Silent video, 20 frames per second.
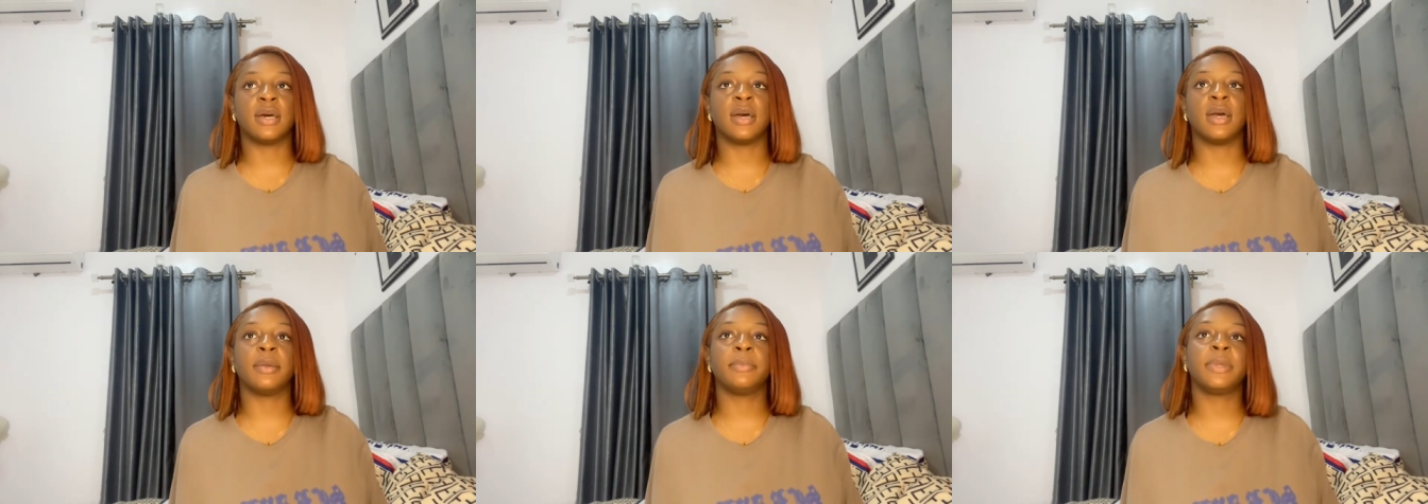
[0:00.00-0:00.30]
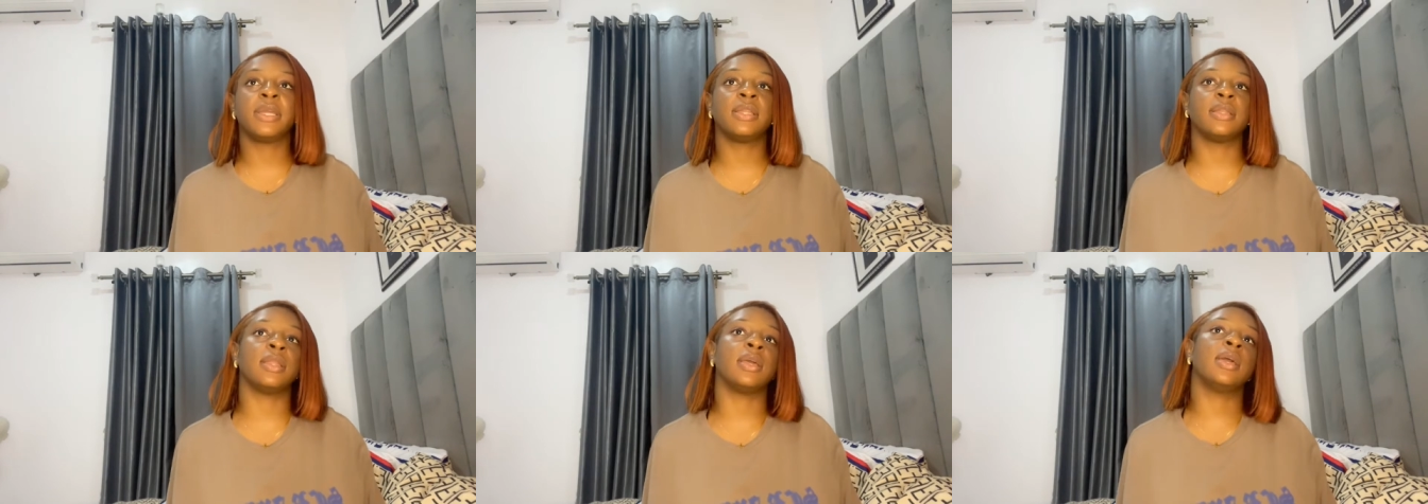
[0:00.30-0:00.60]
I
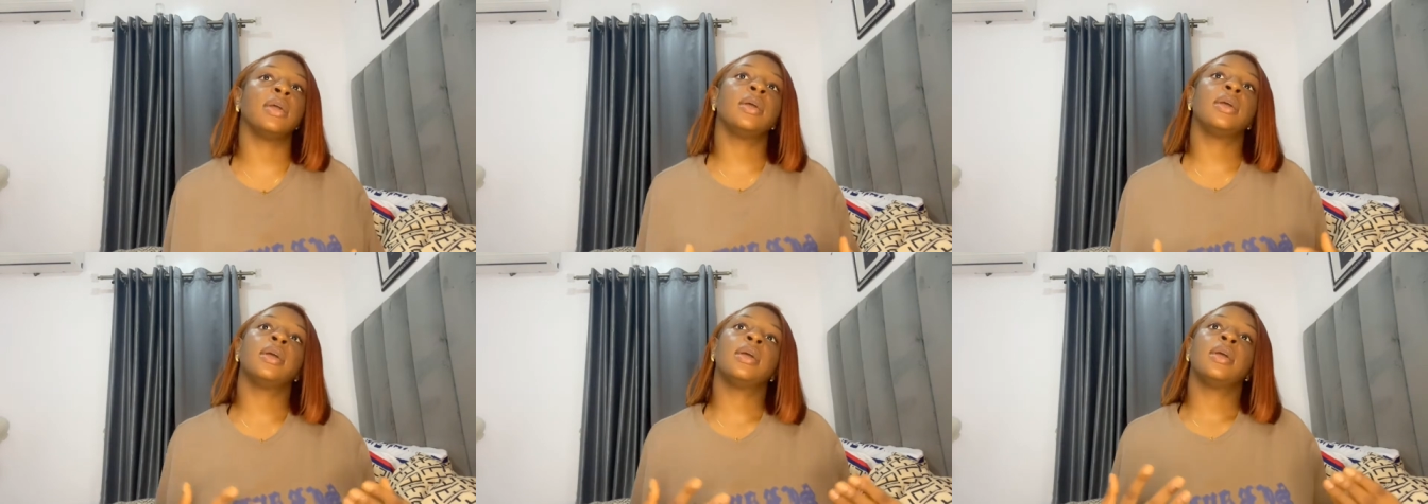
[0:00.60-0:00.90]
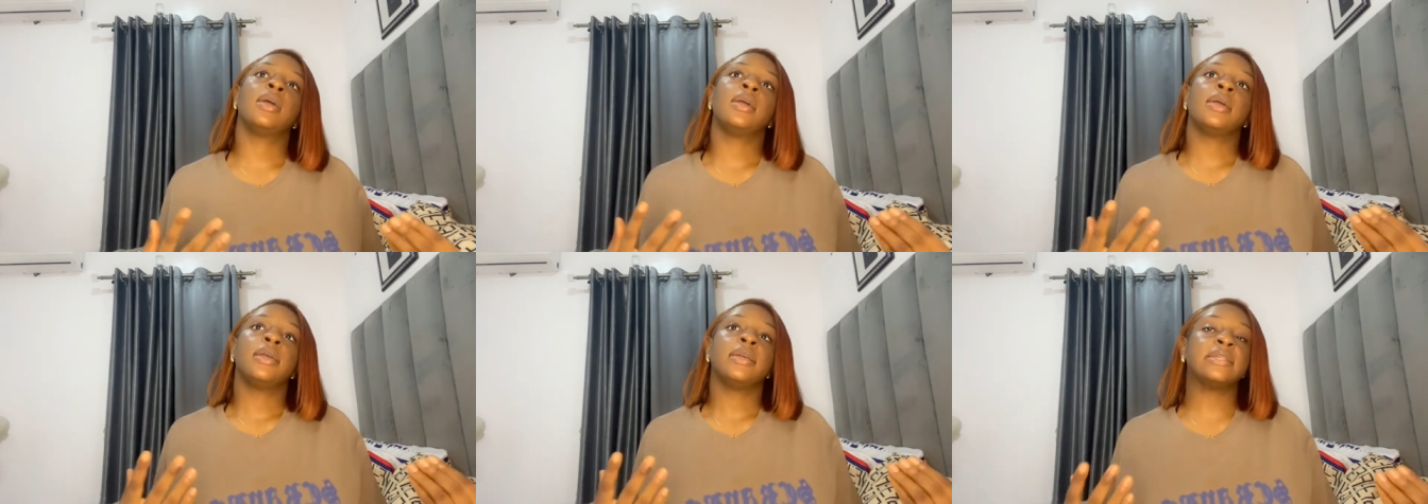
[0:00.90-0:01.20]
mean,
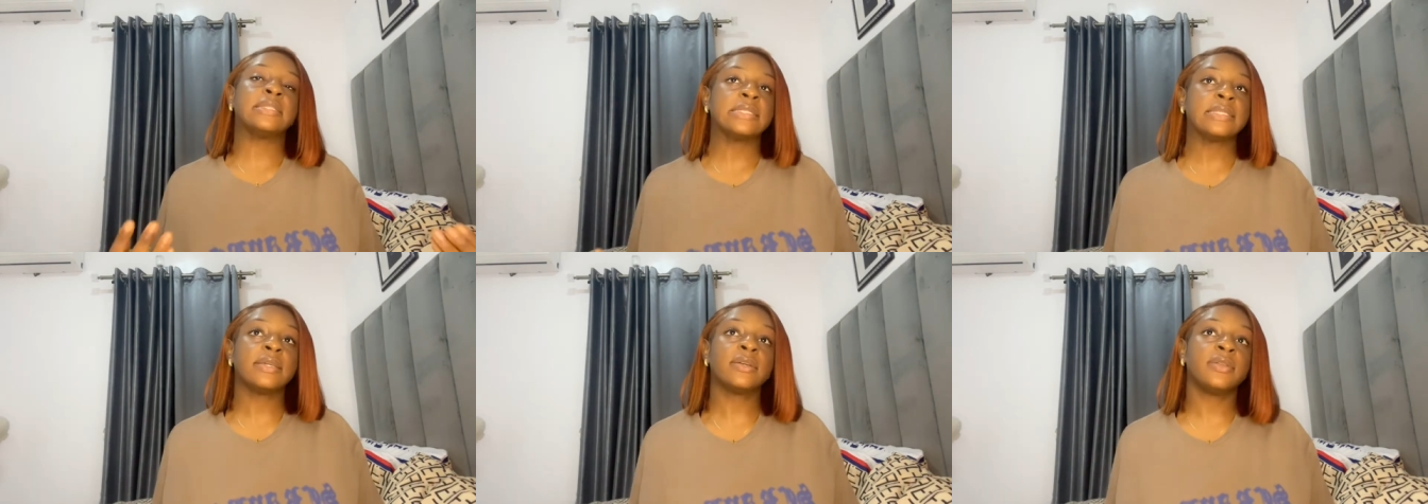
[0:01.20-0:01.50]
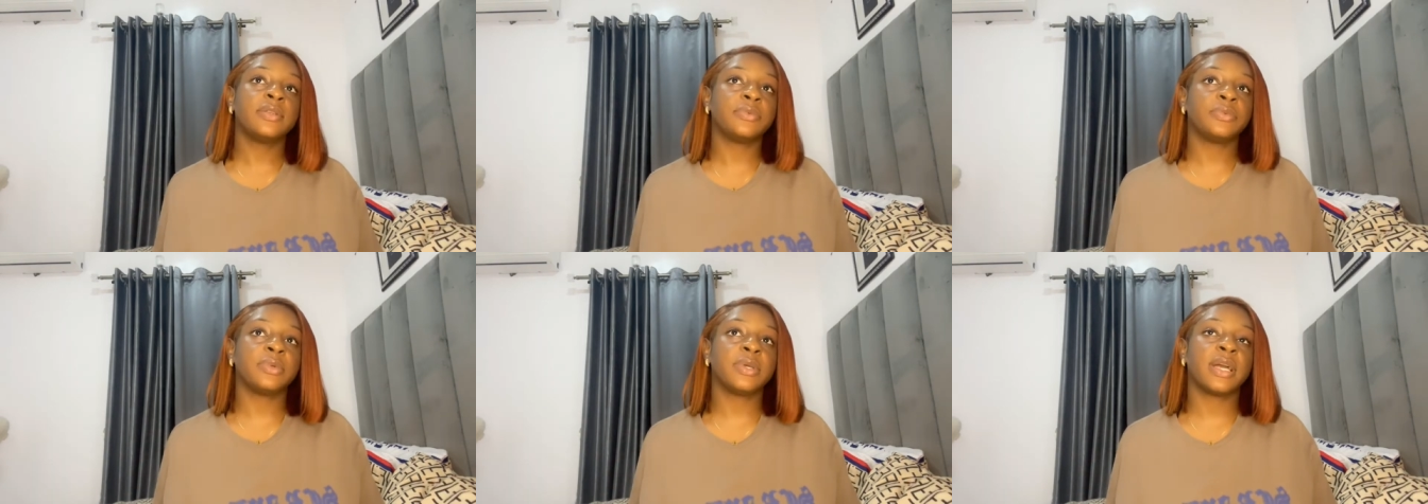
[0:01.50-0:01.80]
it's still
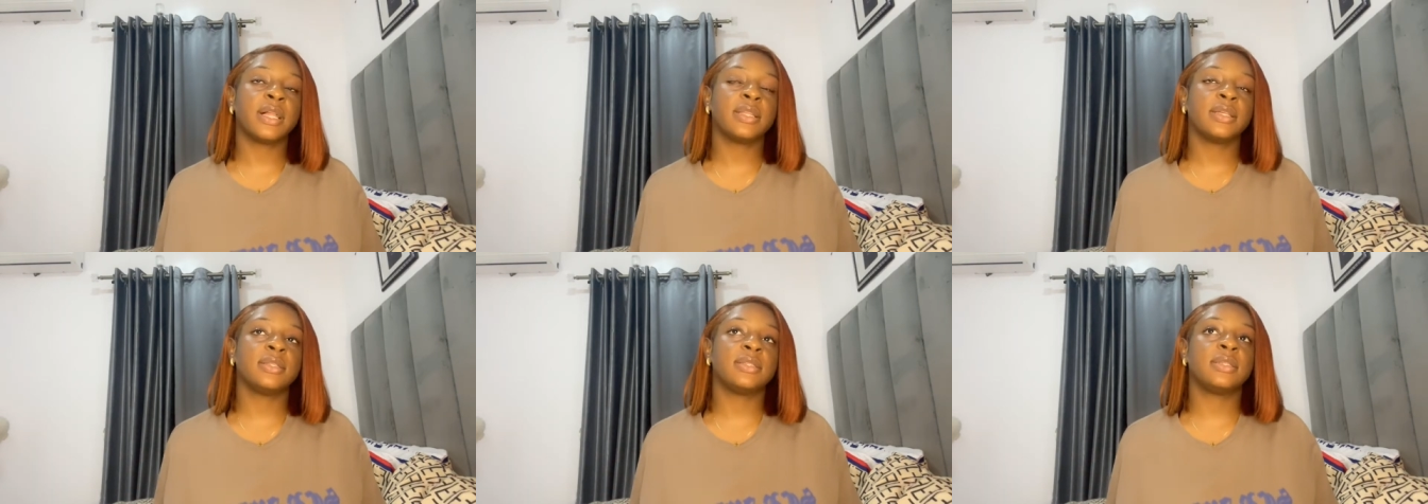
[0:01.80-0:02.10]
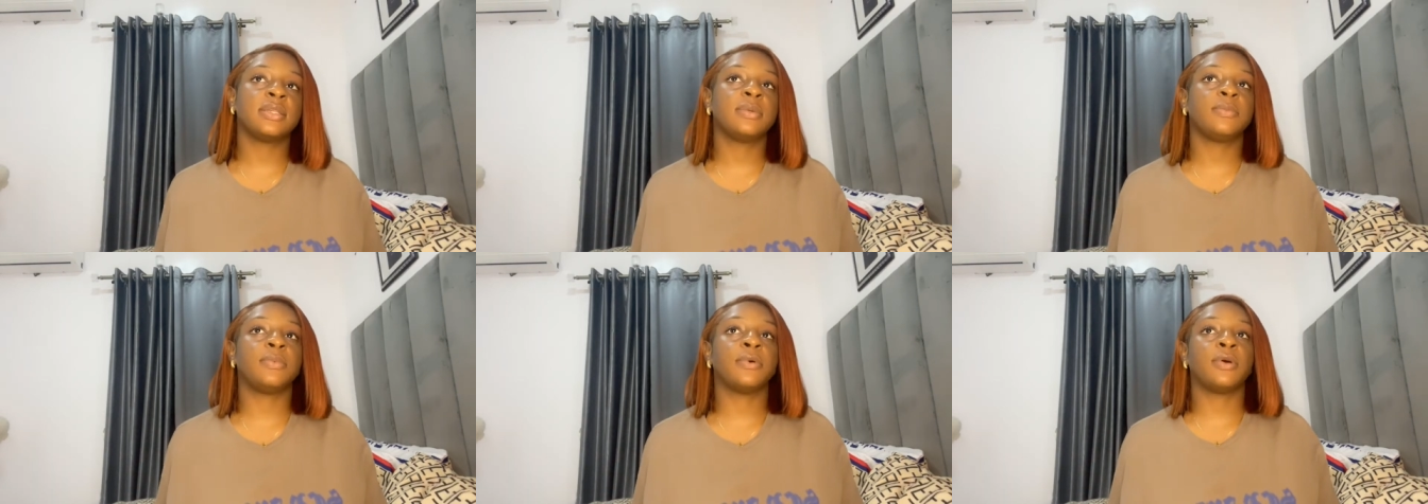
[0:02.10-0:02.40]
the
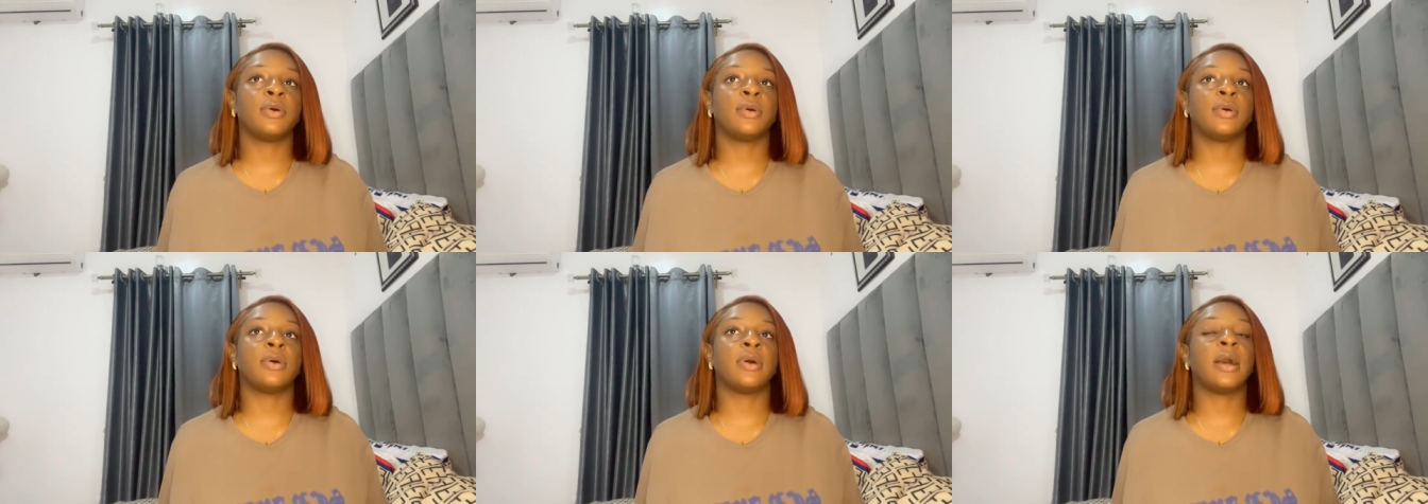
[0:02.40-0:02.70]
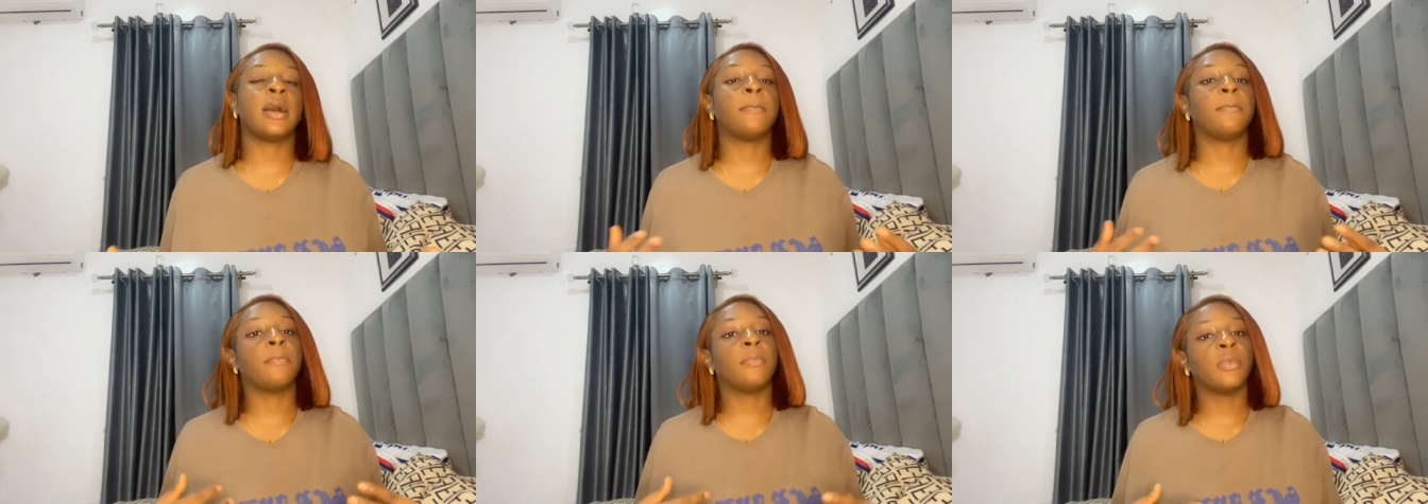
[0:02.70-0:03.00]
reality, but
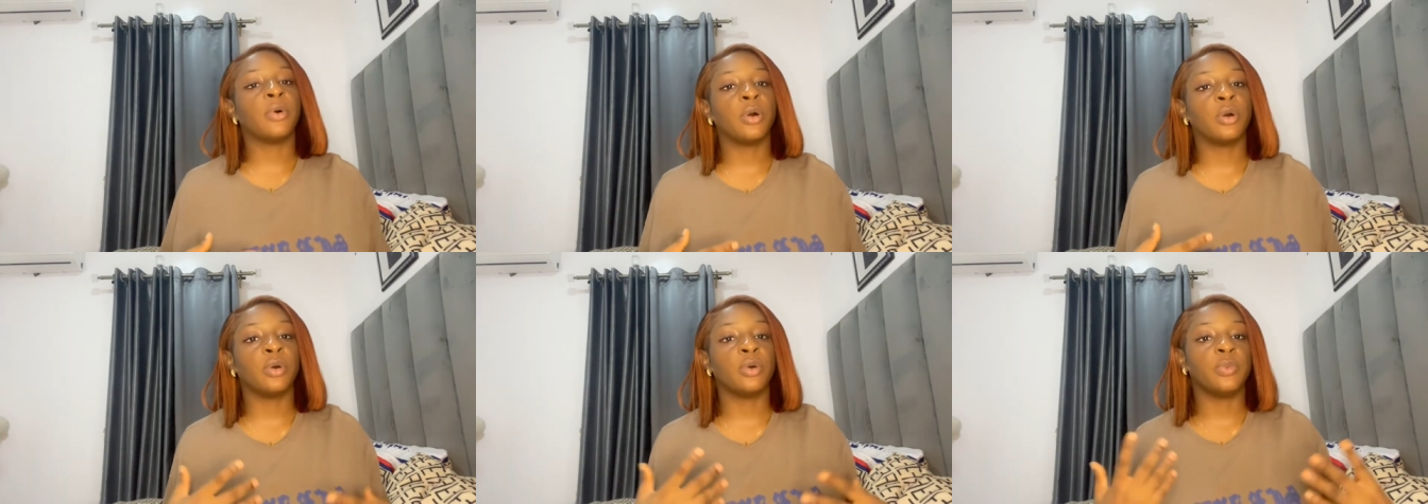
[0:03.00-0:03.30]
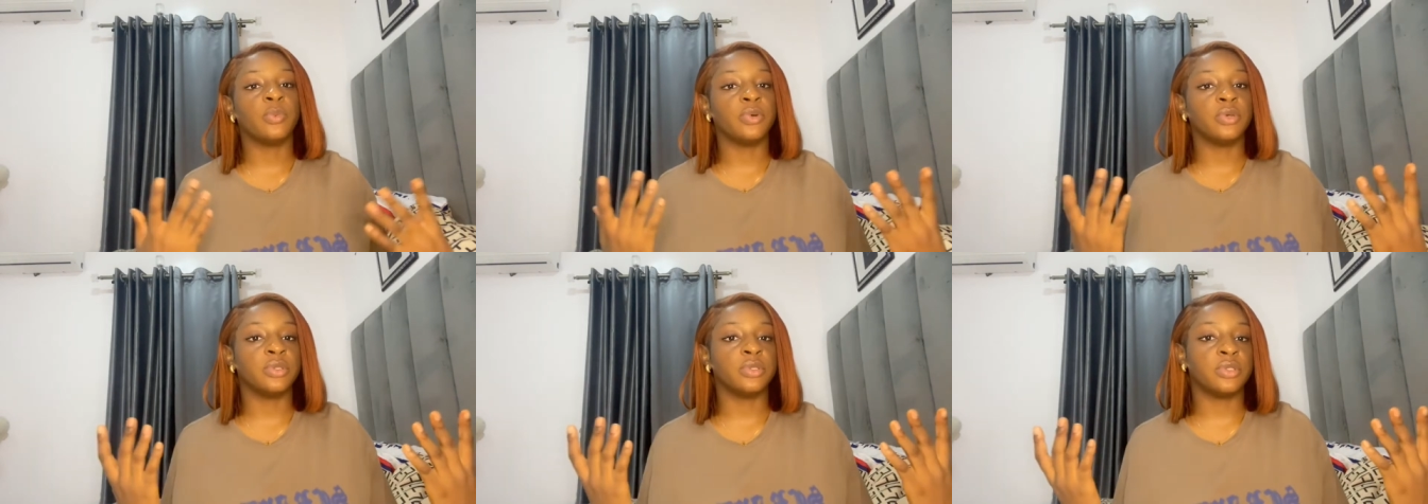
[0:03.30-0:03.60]
I'm more
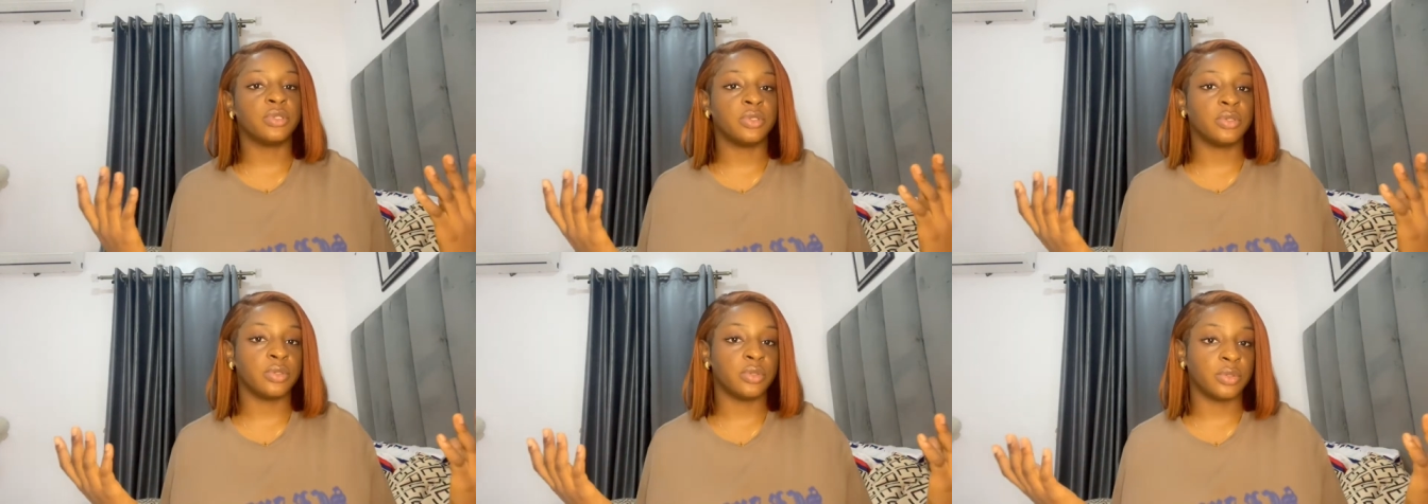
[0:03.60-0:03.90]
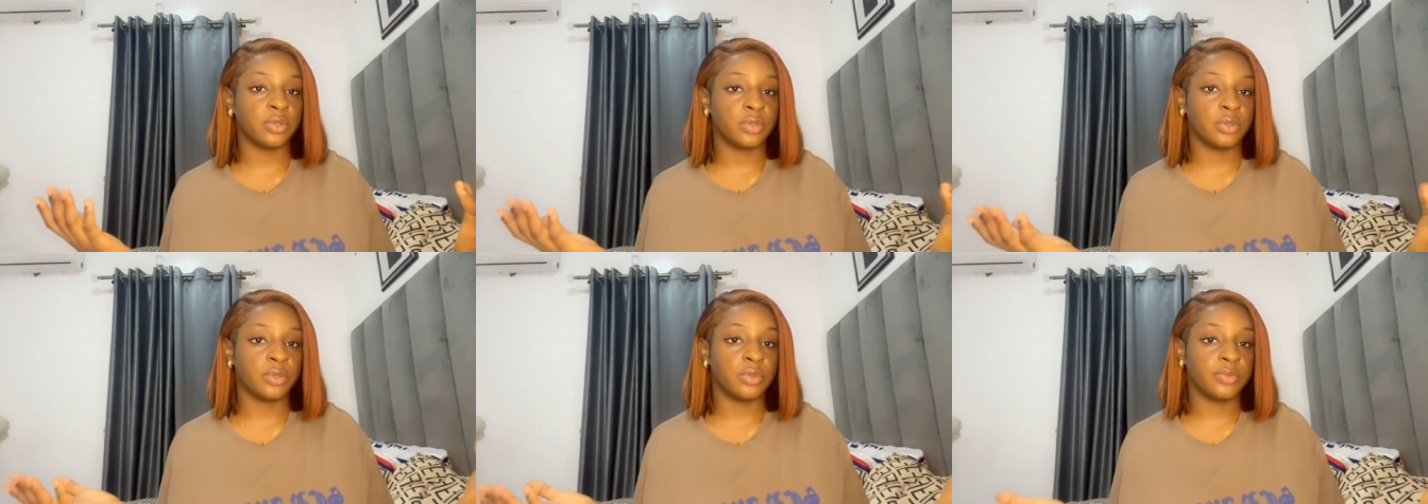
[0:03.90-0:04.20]
open
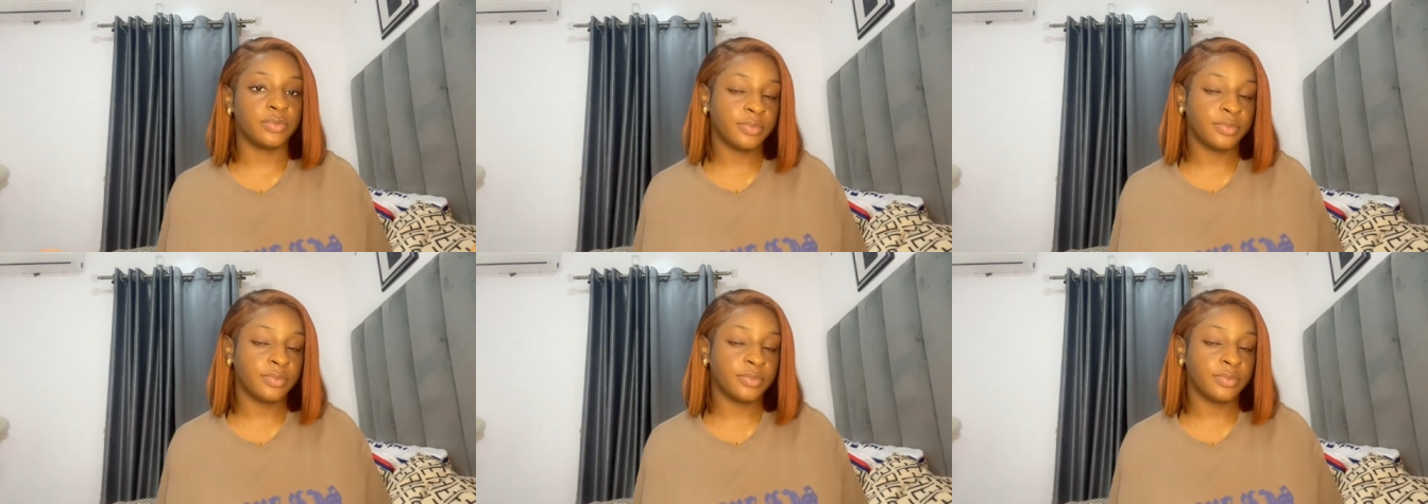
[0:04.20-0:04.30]
to